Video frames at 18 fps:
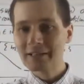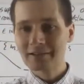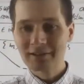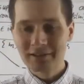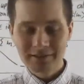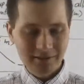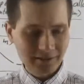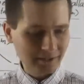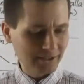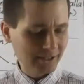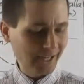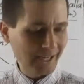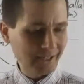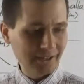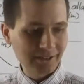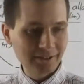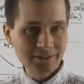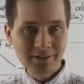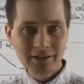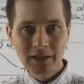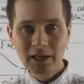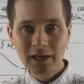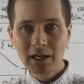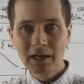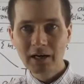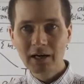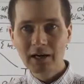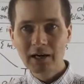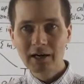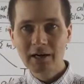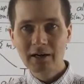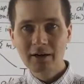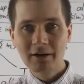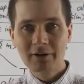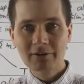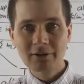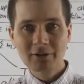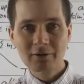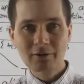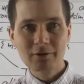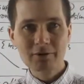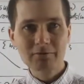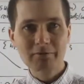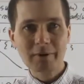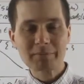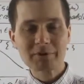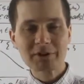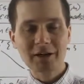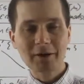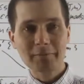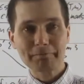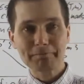The date is on the course website.